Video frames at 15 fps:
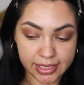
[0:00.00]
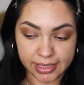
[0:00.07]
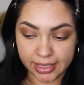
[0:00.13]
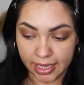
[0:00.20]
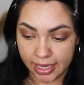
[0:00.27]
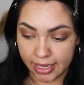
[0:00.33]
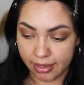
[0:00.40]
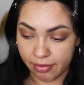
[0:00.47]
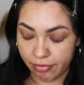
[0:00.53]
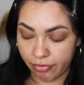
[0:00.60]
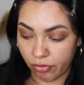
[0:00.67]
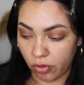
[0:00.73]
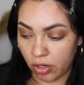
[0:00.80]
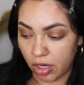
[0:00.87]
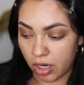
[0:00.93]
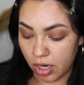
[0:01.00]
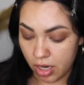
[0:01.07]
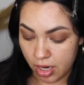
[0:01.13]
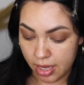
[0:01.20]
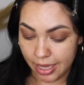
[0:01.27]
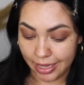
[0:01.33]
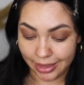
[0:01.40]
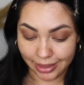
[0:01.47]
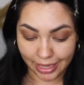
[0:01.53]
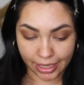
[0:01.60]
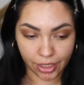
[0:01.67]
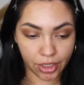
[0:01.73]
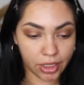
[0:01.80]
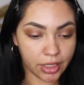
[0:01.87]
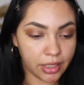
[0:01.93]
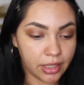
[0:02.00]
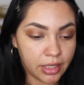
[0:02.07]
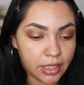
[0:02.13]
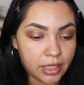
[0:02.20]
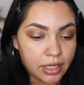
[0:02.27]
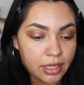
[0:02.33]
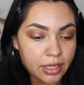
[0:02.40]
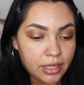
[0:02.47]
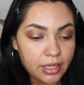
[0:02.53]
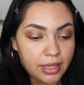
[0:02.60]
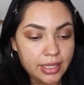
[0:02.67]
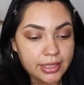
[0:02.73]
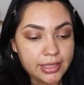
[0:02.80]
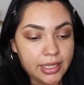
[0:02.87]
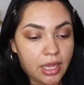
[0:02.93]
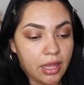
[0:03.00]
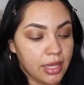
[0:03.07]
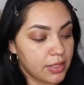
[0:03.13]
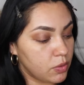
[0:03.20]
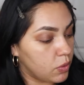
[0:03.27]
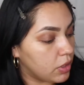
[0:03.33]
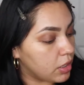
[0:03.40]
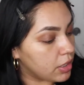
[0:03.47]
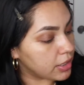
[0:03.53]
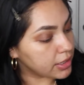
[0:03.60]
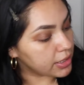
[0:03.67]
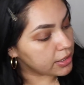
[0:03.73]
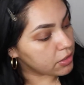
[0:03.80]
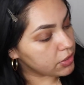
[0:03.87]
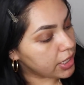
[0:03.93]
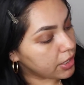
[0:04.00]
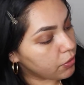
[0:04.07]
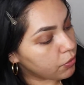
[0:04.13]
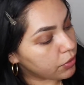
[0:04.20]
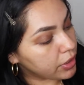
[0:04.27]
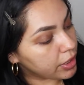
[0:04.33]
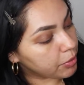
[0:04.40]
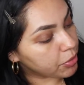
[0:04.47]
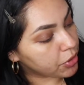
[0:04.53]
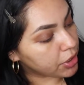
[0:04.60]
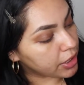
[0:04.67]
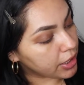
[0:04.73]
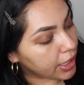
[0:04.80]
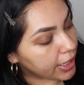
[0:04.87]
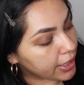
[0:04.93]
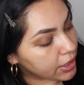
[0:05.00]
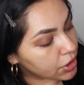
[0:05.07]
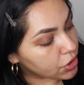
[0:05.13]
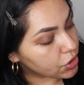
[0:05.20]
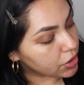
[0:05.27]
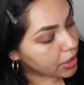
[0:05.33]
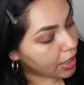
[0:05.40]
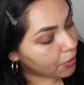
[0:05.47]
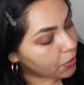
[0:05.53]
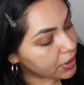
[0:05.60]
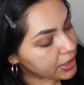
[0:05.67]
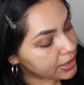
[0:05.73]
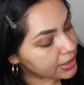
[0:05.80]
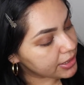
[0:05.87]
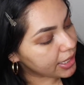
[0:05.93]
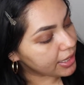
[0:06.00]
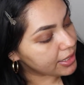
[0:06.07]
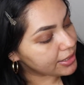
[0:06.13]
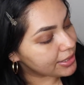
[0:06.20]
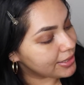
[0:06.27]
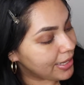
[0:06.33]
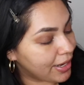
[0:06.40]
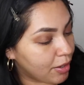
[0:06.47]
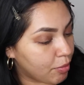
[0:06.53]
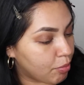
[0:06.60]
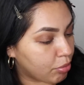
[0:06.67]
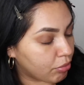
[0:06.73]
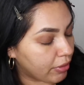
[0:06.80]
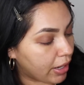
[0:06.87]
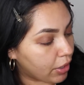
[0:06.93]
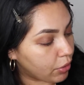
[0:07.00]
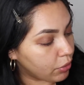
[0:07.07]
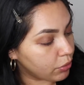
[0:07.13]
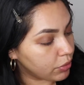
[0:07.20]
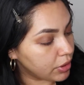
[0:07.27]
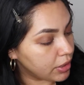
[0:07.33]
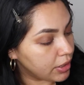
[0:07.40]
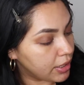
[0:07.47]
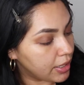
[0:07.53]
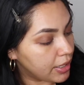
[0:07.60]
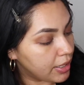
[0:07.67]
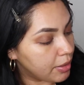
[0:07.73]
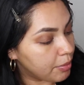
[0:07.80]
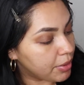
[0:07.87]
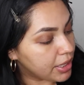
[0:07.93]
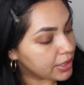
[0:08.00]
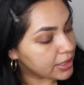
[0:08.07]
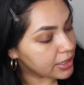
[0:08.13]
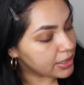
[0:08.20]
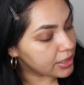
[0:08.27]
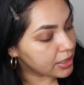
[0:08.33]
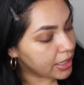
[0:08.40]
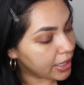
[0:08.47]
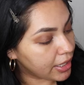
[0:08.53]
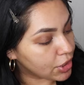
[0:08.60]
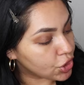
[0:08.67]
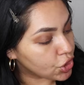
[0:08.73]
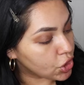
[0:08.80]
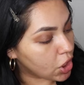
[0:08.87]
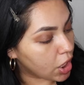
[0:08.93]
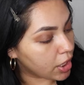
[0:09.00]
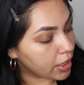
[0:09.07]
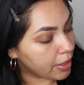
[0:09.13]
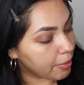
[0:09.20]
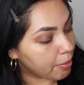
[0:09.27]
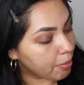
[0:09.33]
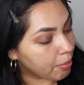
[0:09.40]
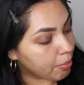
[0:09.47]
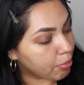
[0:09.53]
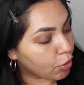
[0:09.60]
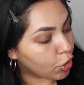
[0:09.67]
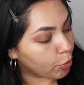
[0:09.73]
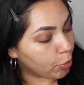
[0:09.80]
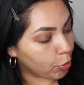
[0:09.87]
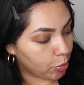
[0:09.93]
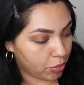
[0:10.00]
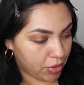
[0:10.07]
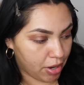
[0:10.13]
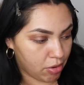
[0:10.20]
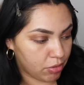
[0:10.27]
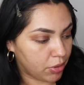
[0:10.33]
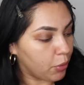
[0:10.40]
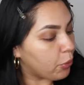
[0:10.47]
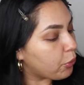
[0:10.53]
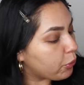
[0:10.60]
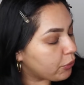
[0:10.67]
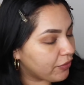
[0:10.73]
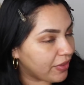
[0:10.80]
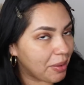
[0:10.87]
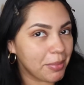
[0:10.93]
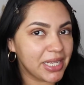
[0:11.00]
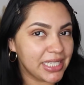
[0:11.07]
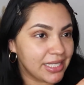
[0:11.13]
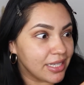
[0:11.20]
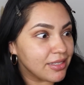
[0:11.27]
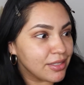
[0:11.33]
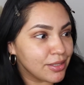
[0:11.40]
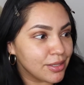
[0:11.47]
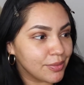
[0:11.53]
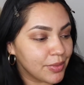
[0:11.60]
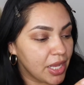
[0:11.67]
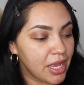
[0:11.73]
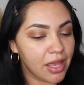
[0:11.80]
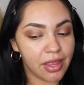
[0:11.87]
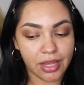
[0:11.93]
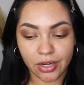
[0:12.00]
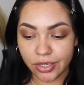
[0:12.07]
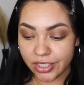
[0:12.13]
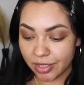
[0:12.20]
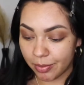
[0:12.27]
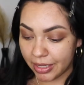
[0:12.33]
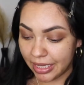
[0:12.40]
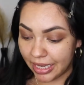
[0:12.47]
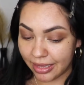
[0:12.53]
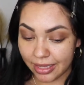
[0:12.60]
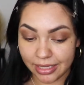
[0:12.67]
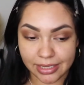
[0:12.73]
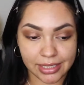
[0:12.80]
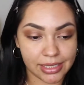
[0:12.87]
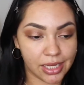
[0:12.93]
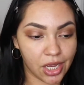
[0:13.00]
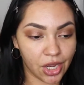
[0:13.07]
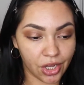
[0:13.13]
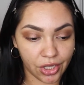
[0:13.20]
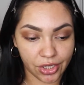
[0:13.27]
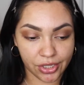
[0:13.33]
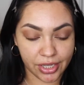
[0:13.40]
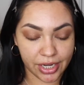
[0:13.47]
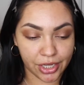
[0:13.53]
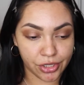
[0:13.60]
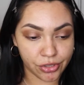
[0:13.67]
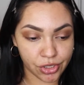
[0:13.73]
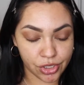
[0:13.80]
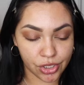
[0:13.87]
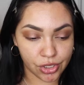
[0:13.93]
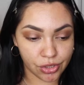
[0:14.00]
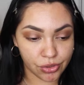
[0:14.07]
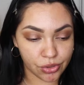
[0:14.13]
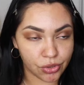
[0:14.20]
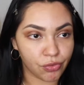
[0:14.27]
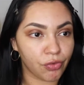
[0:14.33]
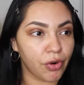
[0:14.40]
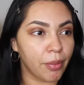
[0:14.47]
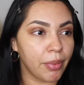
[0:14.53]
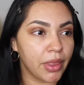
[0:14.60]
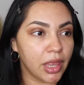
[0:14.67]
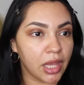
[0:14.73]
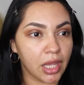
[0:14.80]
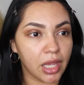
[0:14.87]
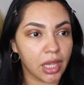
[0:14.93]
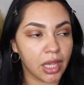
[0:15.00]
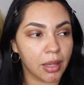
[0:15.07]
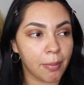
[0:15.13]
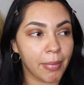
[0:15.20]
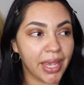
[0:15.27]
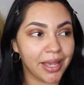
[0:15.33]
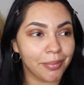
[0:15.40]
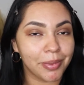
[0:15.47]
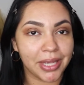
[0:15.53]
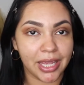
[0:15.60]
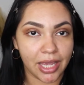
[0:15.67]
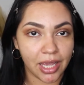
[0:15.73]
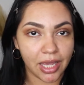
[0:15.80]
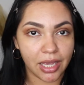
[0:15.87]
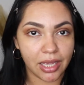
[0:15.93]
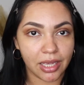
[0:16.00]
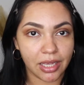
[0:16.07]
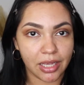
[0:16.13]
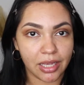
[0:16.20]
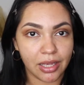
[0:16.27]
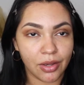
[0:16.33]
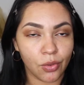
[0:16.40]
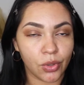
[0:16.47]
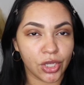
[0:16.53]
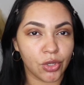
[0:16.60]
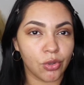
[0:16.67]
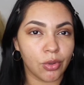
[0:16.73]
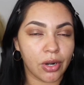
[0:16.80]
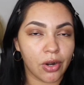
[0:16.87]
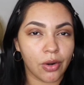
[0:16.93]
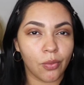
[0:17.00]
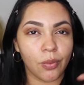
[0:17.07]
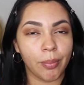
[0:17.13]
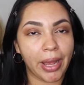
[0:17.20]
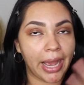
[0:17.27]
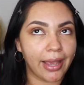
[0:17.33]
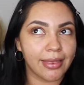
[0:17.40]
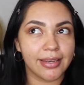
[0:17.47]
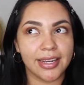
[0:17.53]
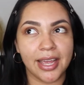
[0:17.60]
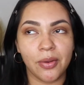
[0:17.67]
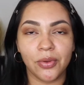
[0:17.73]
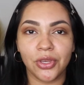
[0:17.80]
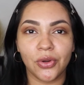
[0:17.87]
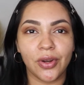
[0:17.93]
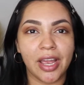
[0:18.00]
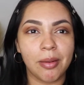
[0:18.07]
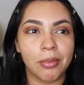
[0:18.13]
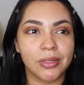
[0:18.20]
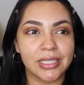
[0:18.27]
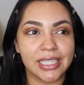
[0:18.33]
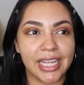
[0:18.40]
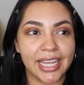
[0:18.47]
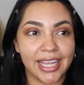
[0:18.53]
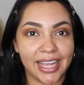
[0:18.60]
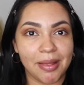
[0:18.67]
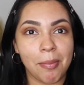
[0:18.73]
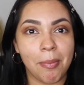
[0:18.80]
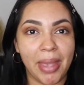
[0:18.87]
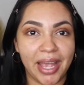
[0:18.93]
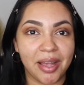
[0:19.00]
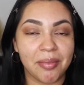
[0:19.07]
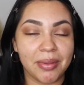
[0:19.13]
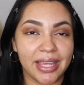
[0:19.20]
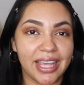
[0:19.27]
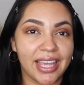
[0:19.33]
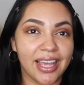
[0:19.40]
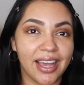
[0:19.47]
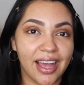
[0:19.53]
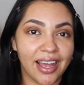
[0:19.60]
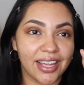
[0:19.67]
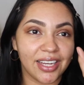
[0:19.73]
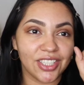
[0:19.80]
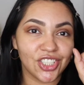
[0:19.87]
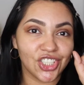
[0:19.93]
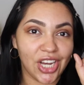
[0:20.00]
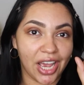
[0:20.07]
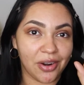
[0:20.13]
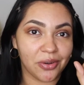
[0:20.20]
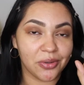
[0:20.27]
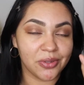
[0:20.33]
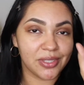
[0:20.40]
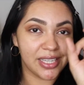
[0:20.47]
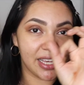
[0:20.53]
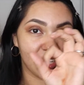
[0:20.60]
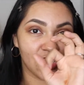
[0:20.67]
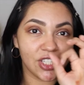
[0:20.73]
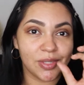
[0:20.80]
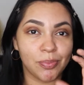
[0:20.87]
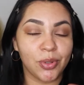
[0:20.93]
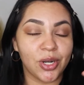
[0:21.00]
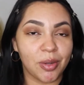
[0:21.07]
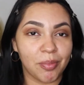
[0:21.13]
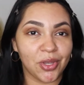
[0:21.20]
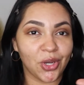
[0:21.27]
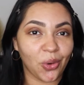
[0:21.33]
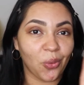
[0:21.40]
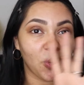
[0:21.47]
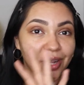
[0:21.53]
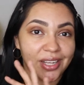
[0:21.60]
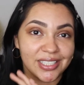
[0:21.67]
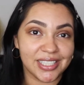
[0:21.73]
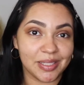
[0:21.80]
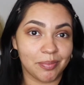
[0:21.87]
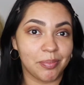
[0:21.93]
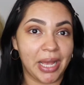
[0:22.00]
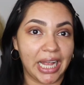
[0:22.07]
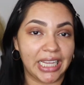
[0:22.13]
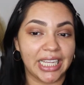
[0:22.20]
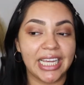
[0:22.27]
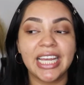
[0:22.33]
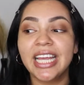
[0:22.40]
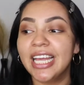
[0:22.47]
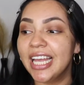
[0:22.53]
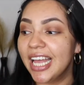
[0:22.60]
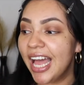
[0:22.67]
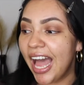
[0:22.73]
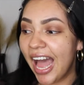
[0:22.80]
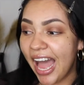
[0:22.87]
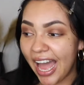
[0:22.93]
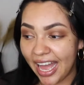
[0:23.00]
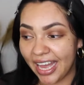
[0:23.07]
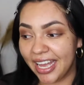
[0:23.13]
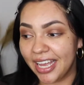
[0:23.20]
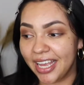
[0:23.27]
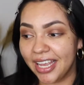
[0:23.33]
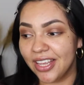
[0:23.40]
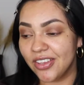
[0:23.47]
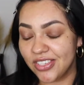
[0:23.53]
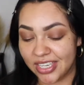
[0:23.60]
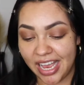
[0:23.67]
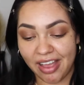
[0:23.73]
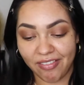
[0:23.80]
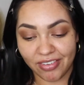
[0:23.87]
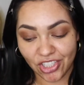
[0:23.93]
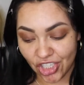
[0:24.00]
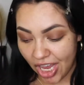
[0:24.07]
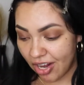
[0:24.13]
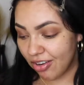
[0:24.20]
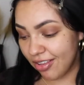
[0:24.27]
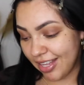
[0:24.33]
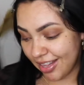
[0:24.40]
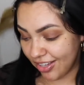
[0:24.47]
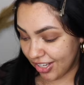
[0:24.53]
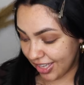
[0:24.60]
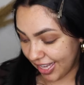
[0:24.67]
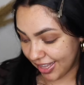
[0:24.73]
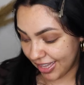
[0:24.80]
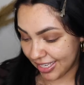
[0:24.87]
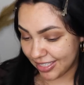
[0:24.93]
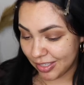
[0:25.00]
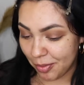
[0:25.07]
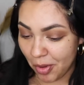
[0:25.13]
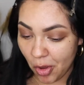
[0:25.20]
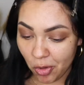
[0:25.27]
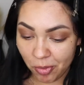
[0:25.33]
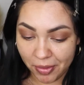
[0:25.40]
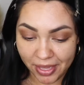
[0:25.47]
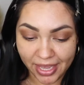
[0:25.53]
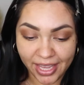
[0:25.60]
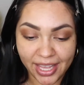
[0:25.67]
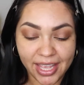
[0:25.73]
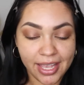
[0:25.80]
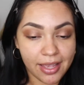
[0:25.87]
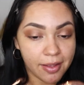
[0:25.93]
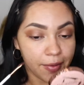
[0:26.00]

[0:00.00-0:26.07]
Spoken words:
this kit for liner. Let's see how this one looks, because there's like a really pretty, like, I wouldn't say this is like a brown, but it does look like a chocolate purple brown, if that makes sense. There used to be like this color that I used to use from the Makeup Geek, where you, or back in the day when you were able to like get Makeup Geek shadows and just put them in your own custom palette. I used to have a shadow that looked like this. I'm hoping